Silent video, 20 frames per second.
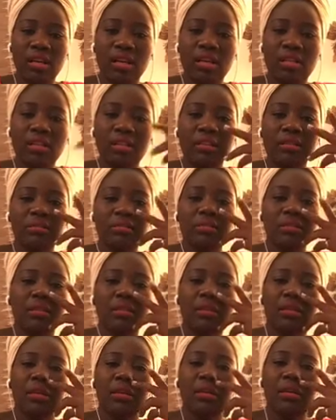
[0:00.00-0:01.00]

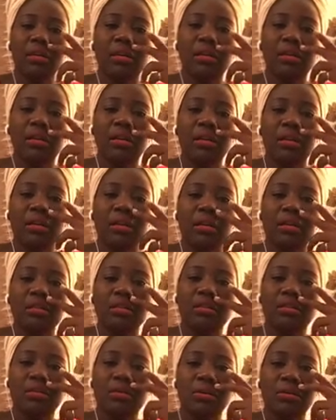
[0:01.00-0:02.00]
items.
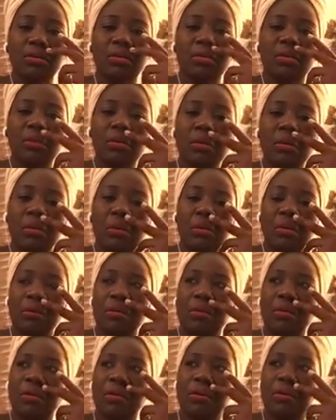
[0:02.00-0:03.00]
So
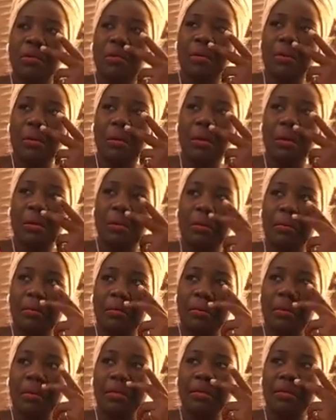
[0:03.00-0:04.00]

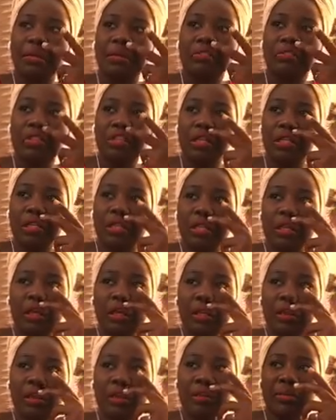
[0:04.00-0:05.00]
I think for that I
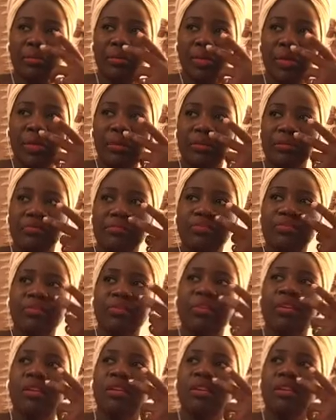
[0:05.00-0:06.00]
can't compare.
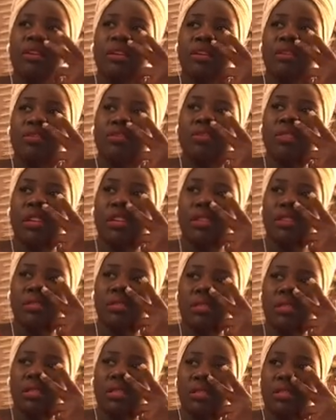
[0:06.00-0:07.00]

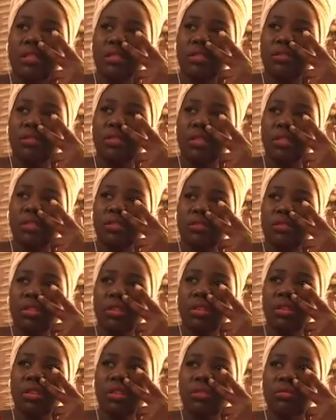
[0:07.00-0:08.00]

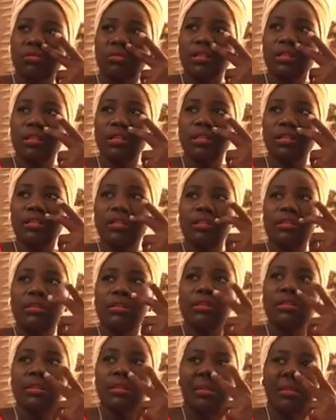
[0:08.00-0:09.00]
Infrastructure
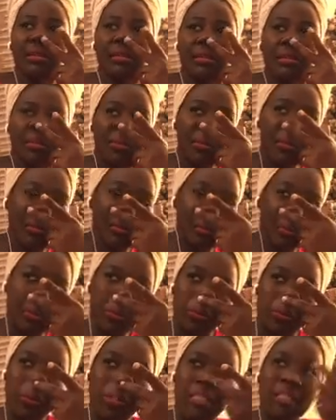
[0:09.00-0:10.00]
wise,
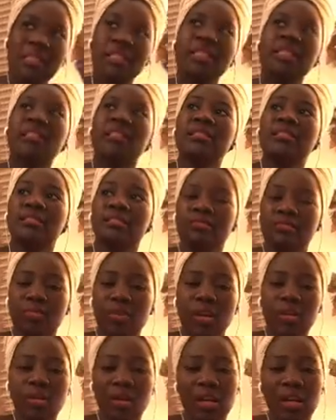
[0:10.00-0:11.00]
since
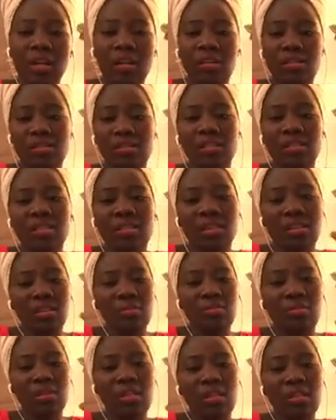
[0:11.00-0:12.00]
our country is like
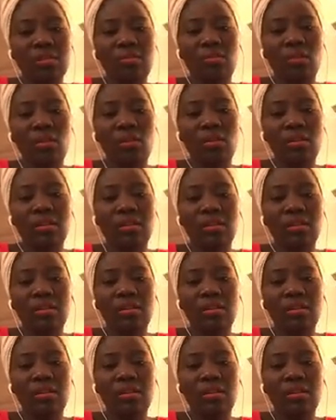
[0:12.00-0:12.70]
really small,